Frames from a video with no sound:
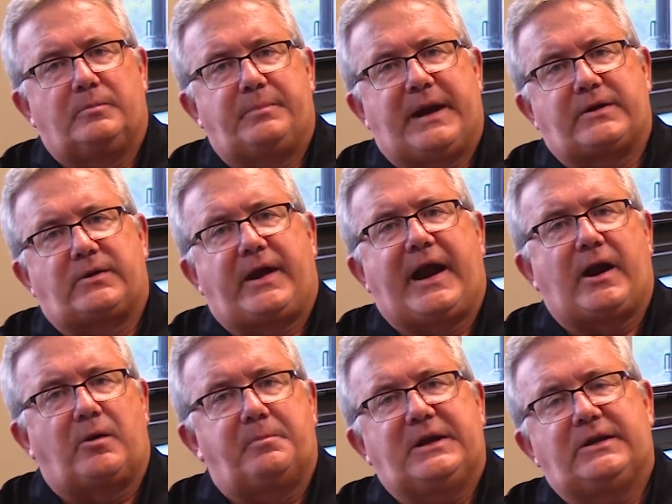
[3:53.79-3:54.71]
Better
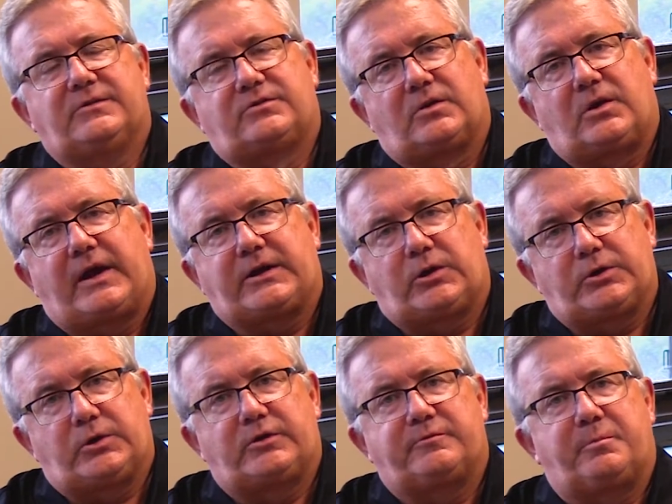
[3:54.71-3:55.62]
care means the
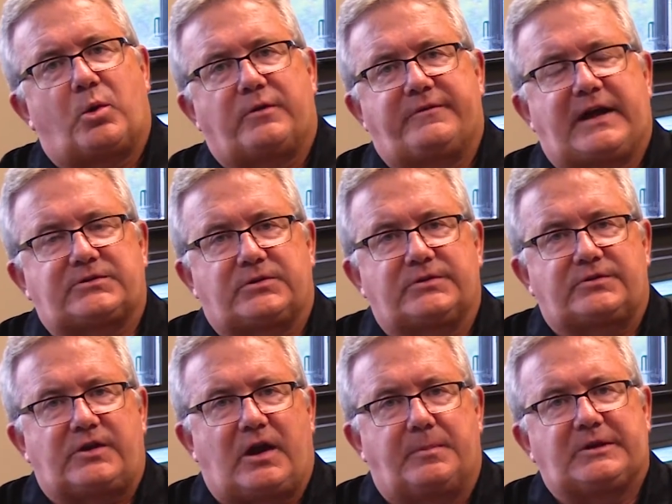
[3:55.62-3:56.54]
likelihood of more veterans
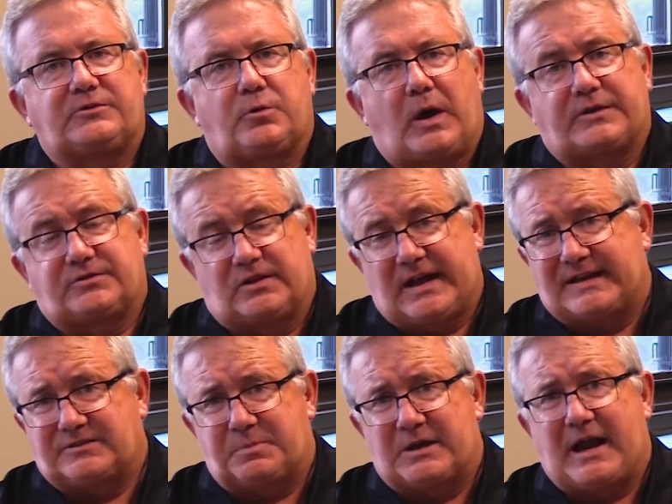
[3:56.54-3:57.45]
coming to us, and
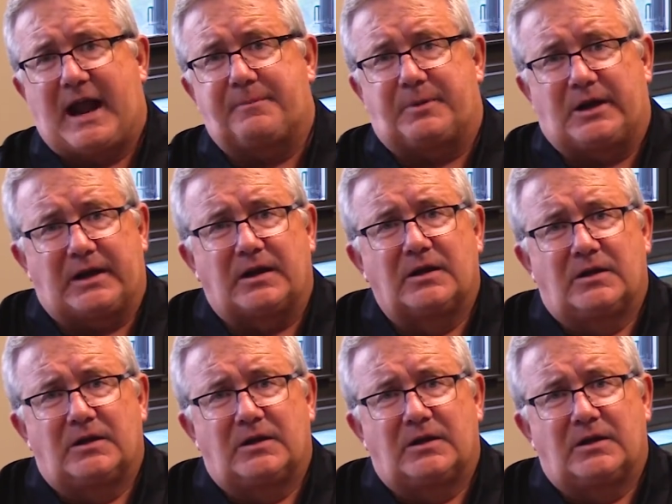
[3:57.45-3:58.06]
that's been happening.